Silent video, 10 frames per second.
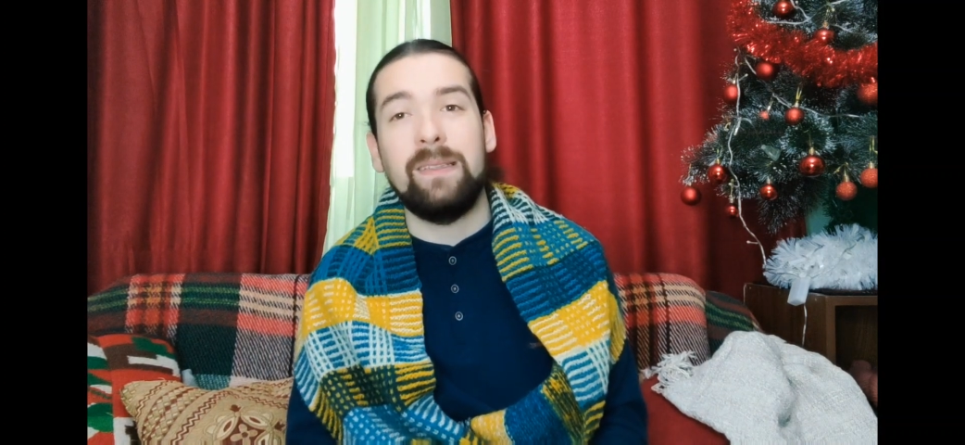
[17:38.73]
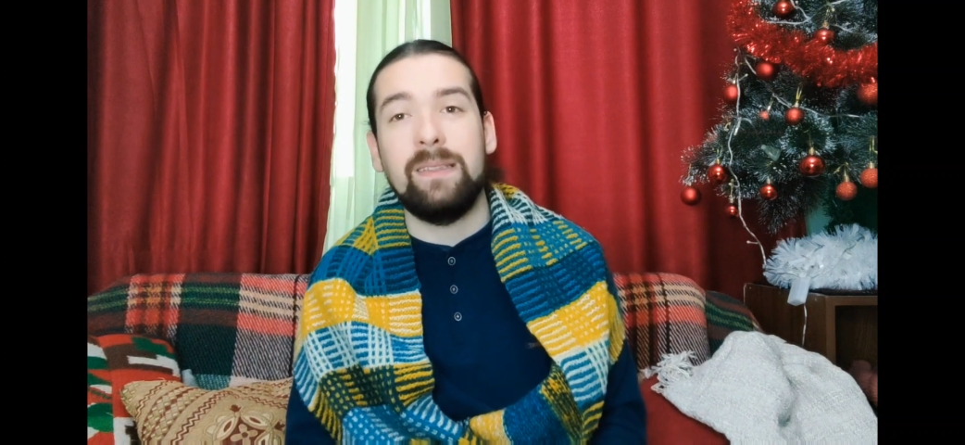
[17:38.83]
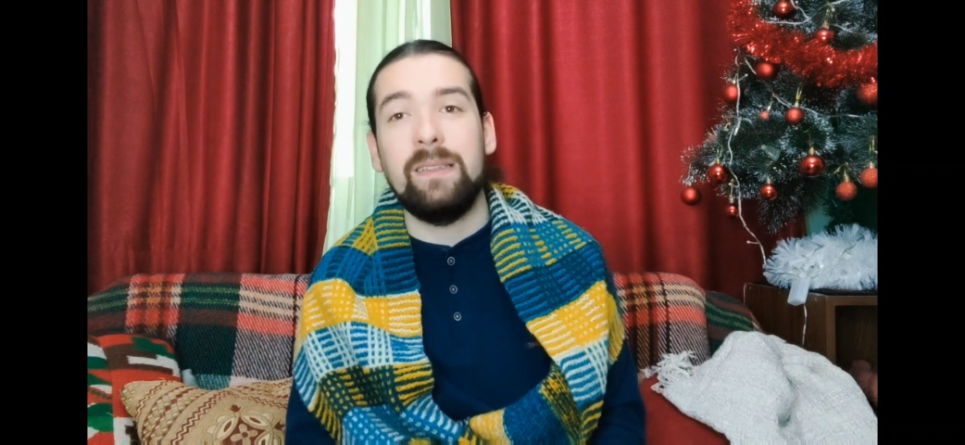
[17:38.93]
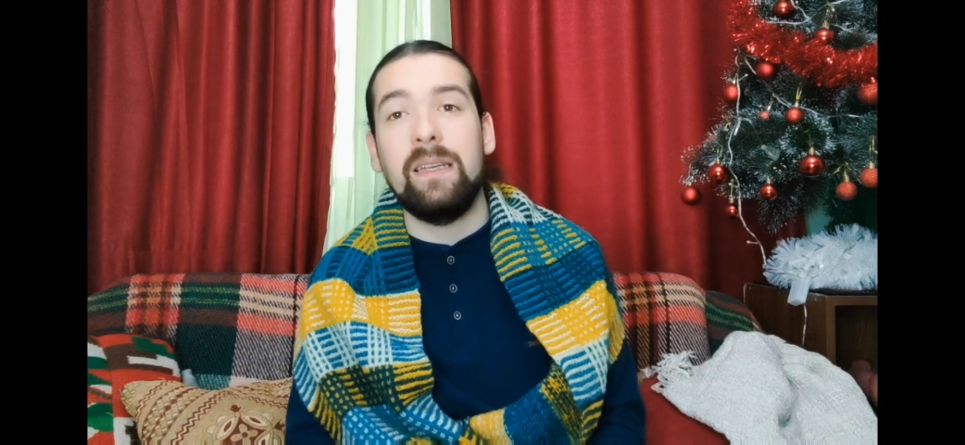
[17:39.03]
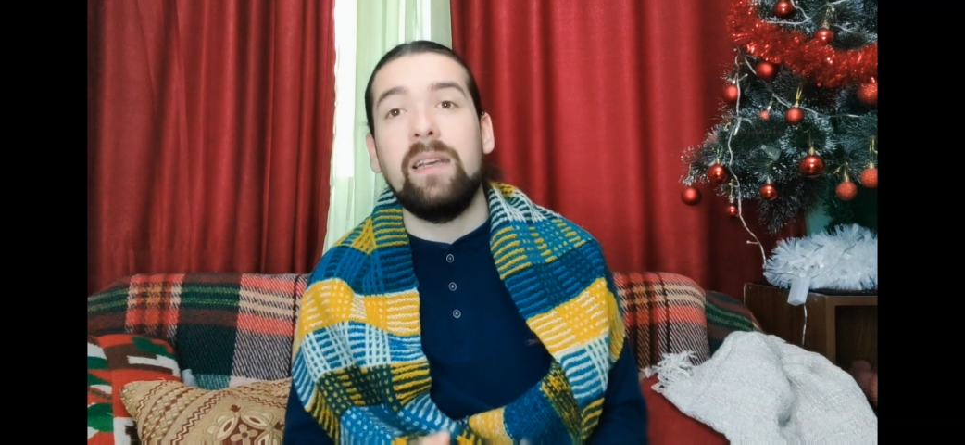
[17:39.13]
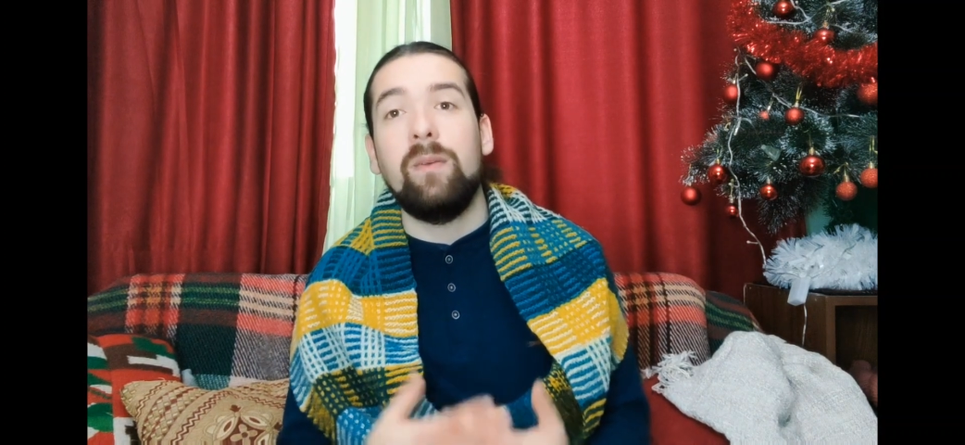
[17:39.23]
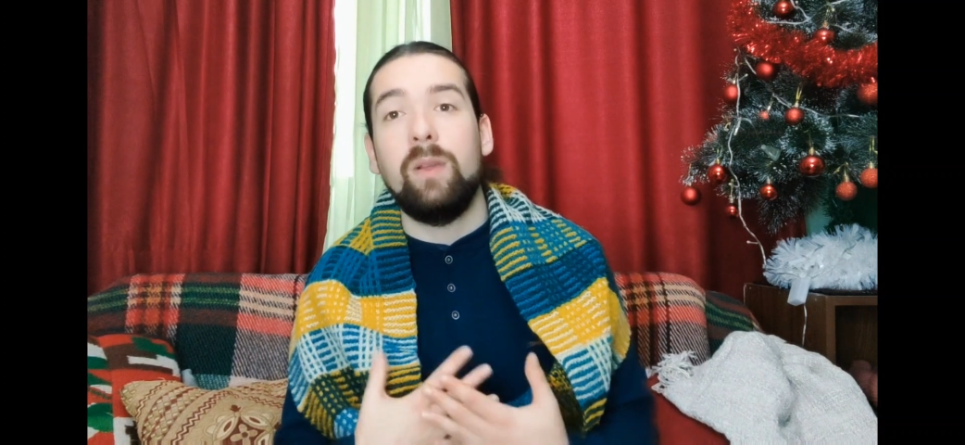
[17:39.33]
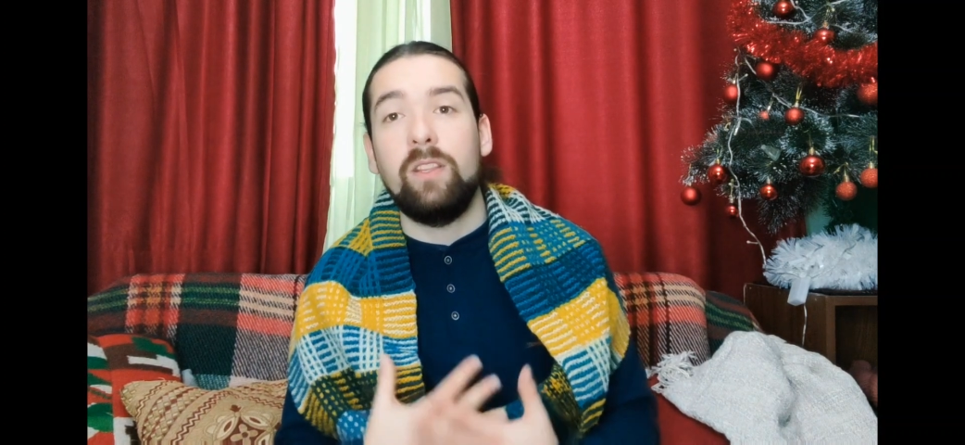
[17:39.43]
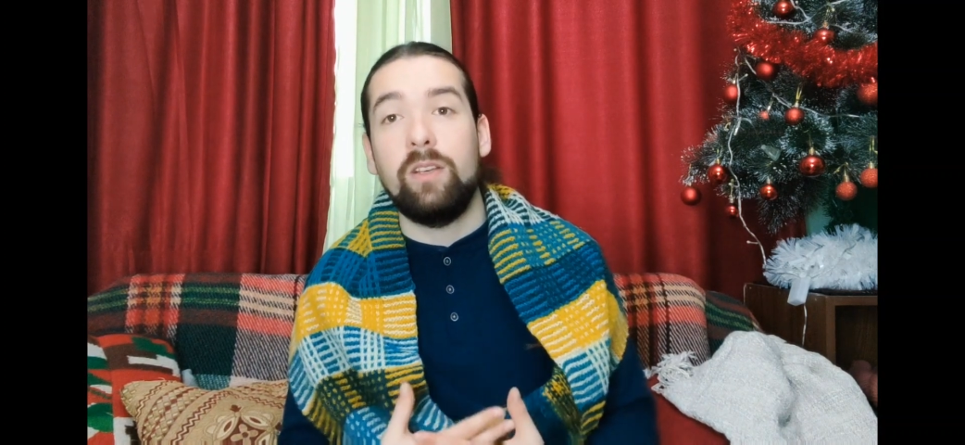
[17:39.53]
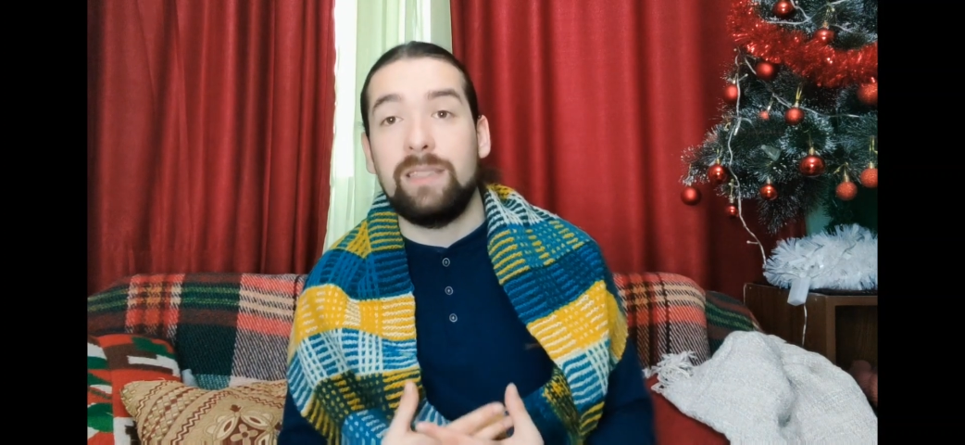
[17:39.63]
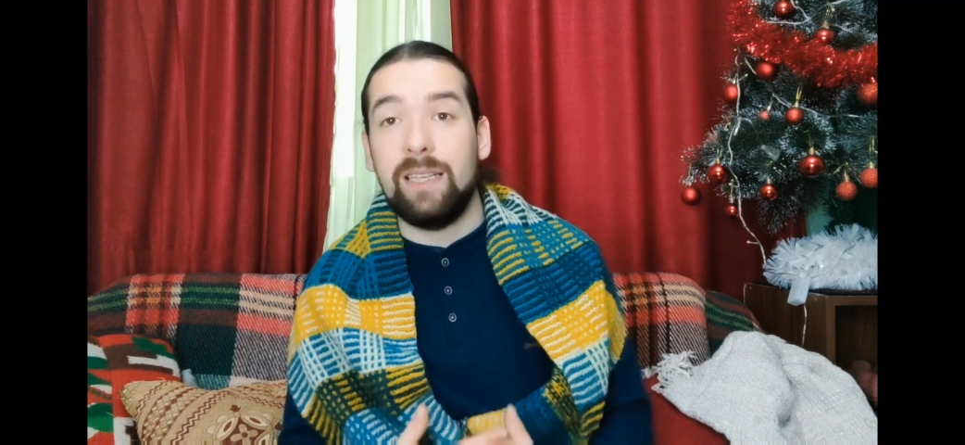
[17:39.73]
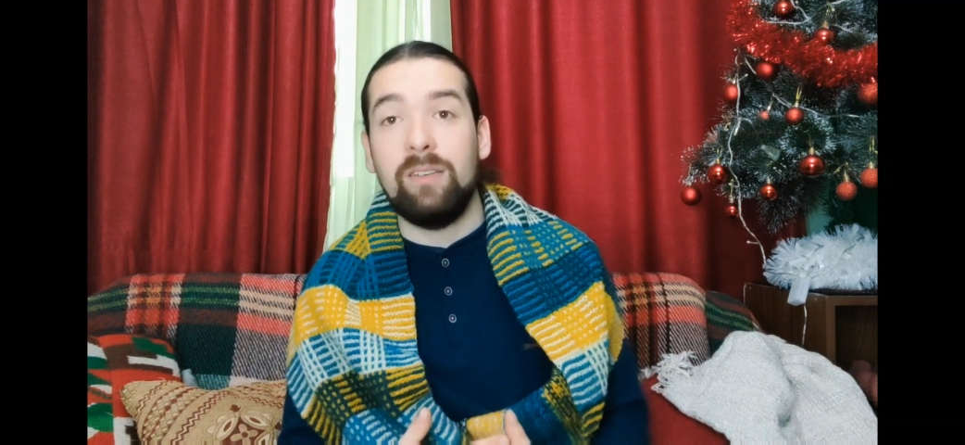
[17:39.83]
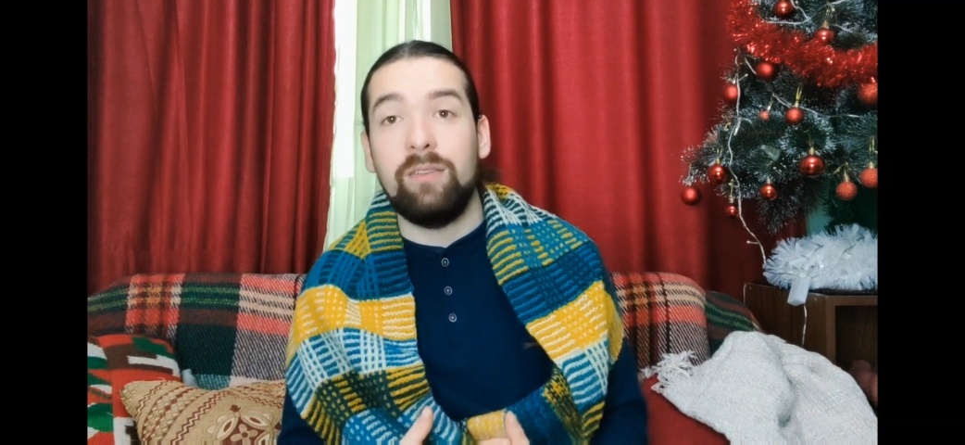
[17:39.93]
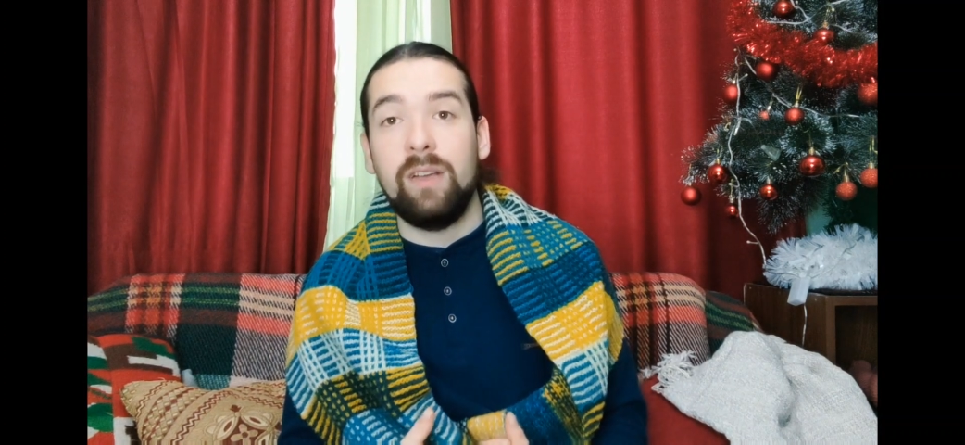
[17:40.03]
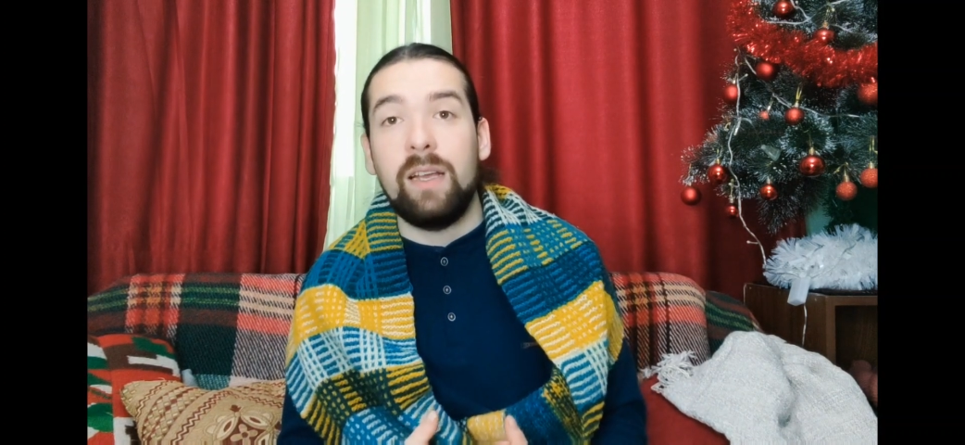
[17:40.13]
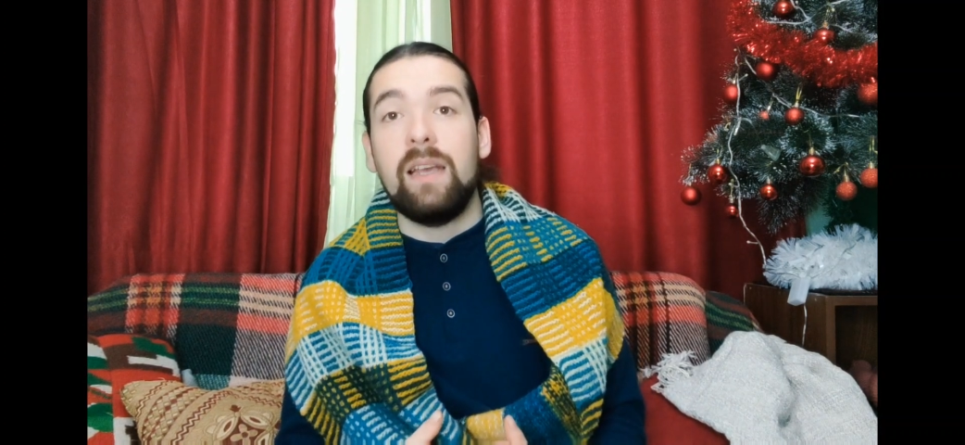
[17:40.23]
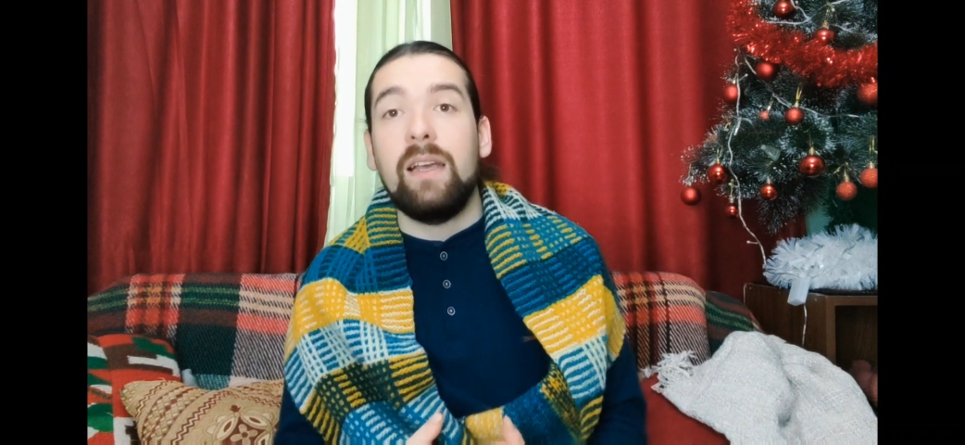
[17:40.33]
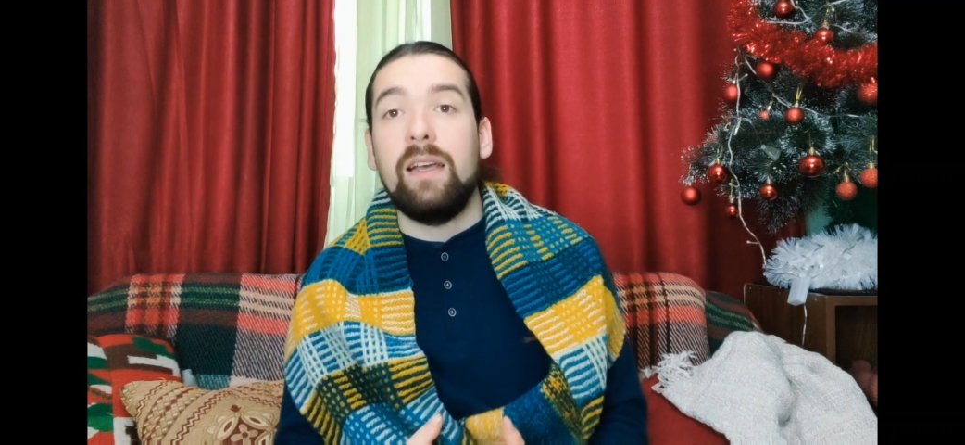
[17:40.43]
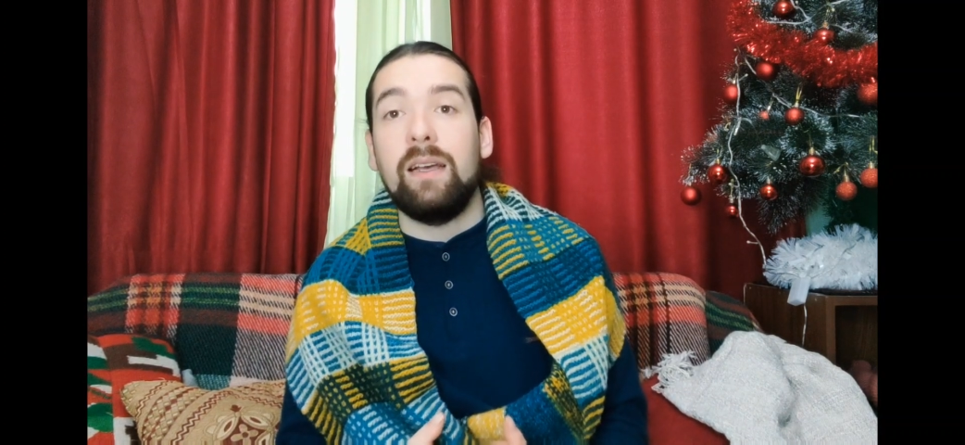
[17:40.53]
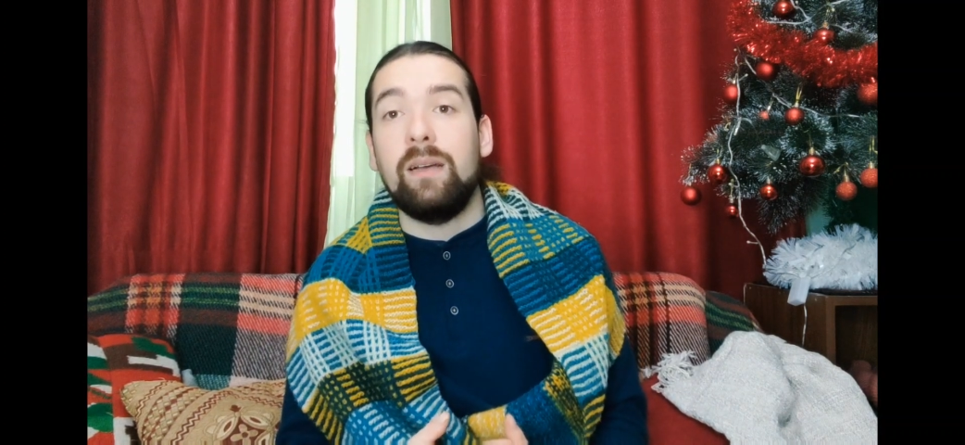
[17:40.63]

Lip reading: person with yourself,